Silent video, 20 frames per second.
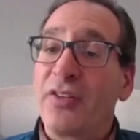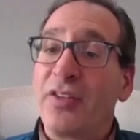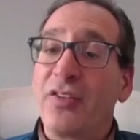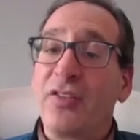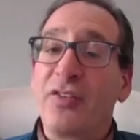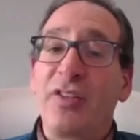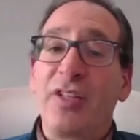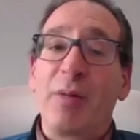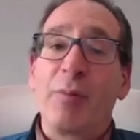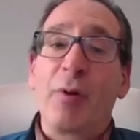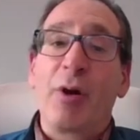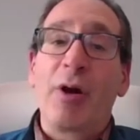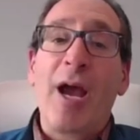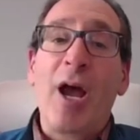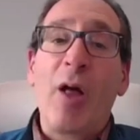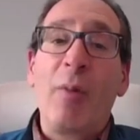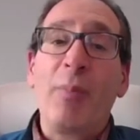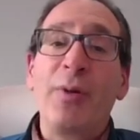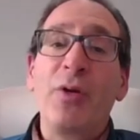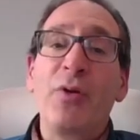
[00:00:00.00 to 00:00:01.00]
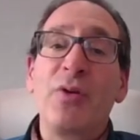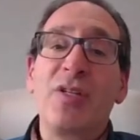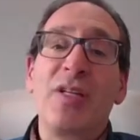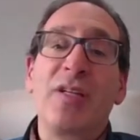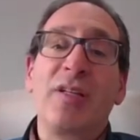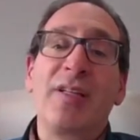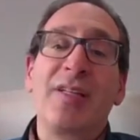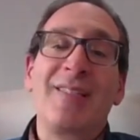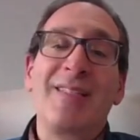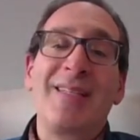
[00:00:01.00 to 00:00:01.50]
and his team are helping
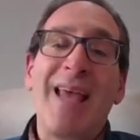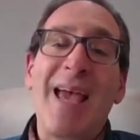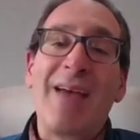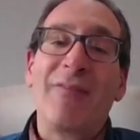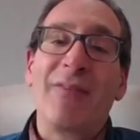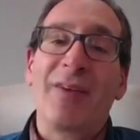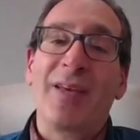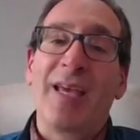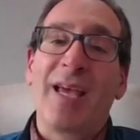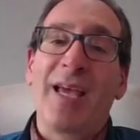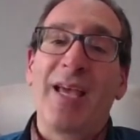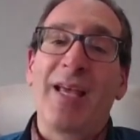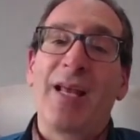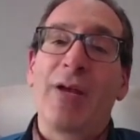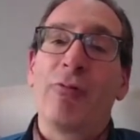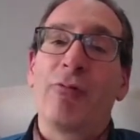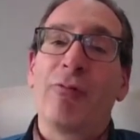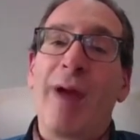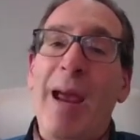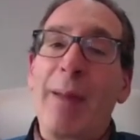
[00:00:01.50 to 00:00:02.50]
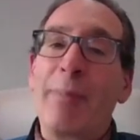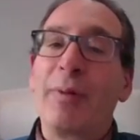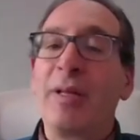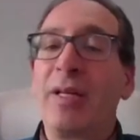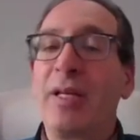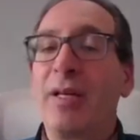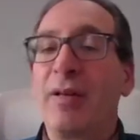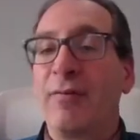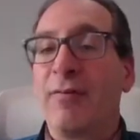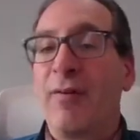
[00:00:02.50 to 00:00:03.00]
utilities navigate a
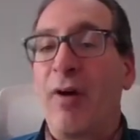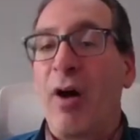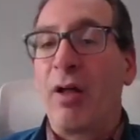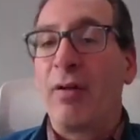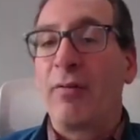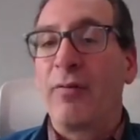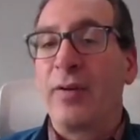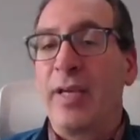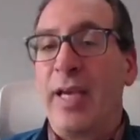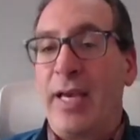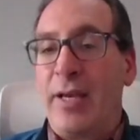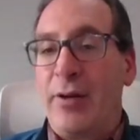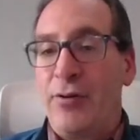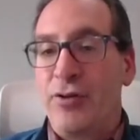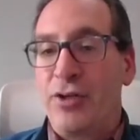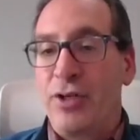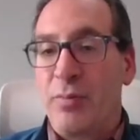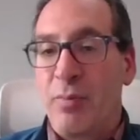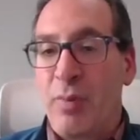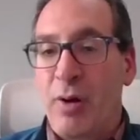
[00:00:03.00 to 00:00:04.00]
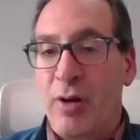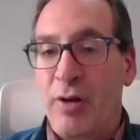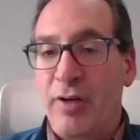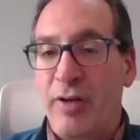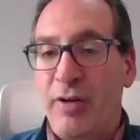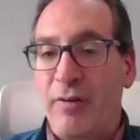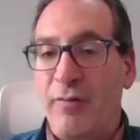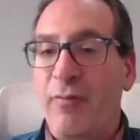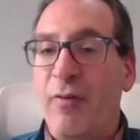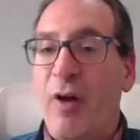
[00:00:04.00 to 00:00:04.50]
rapidly evolving energy
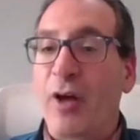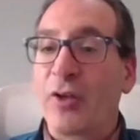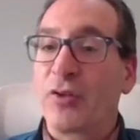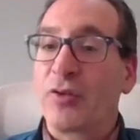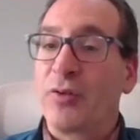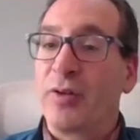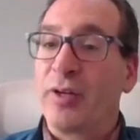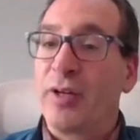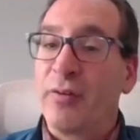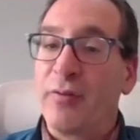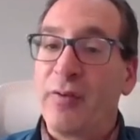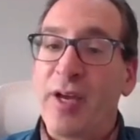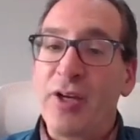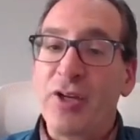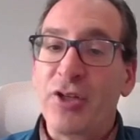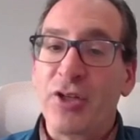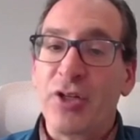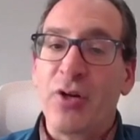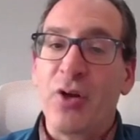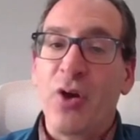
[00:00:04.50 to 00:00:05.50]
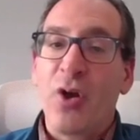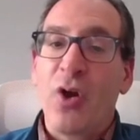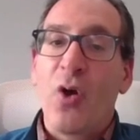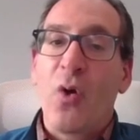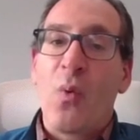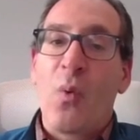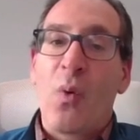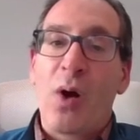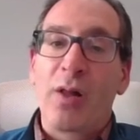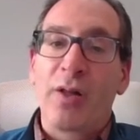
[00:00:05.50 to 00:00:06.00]
market, fostering innovation
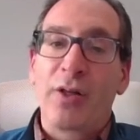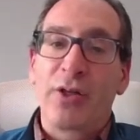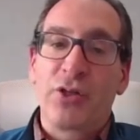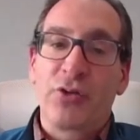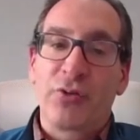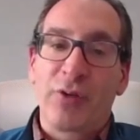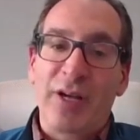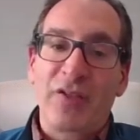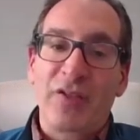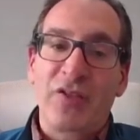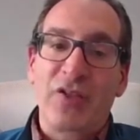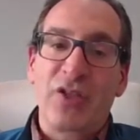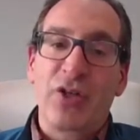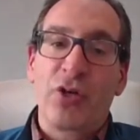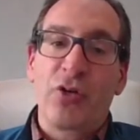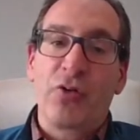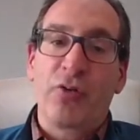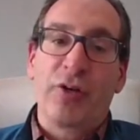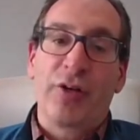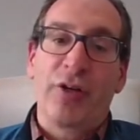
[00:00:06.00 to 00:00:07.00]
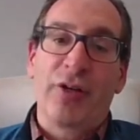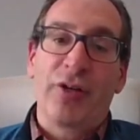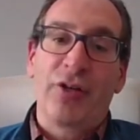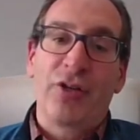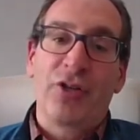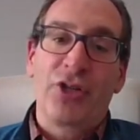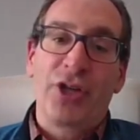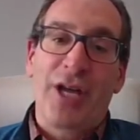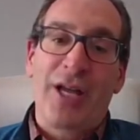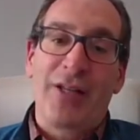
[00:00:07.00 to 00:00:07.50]
while addressing critical
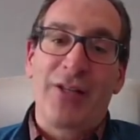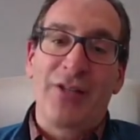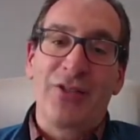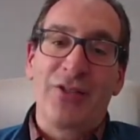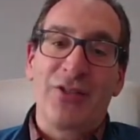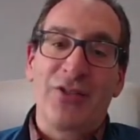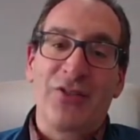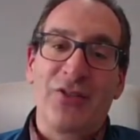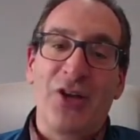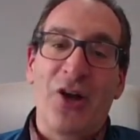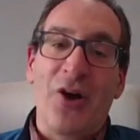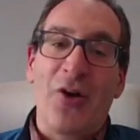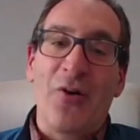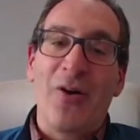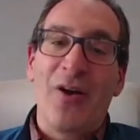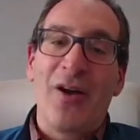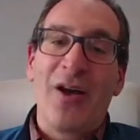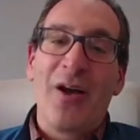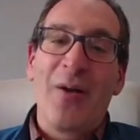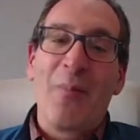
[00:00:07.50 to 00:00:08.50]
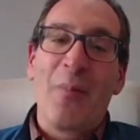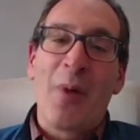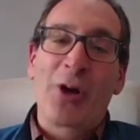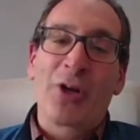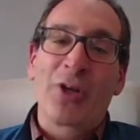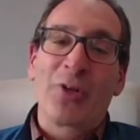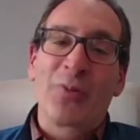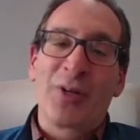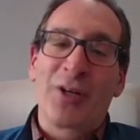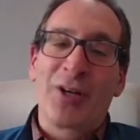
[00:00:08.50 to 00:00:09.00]
challenges. So,
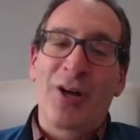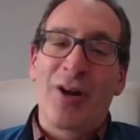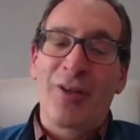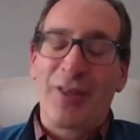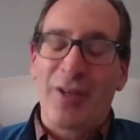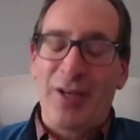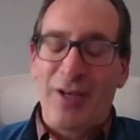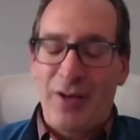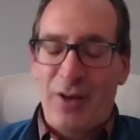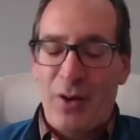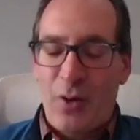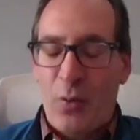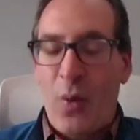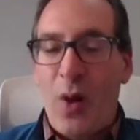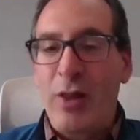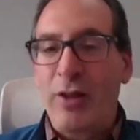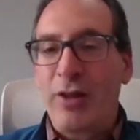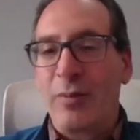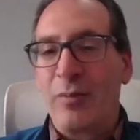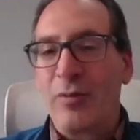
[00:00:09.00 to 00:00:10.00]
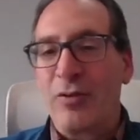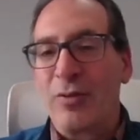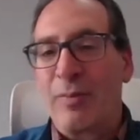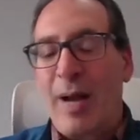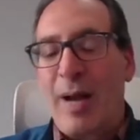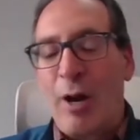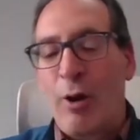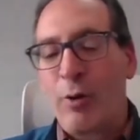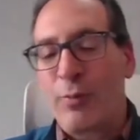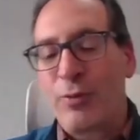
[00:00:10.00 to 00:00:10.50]
Marcus McCarthy, welcome to Power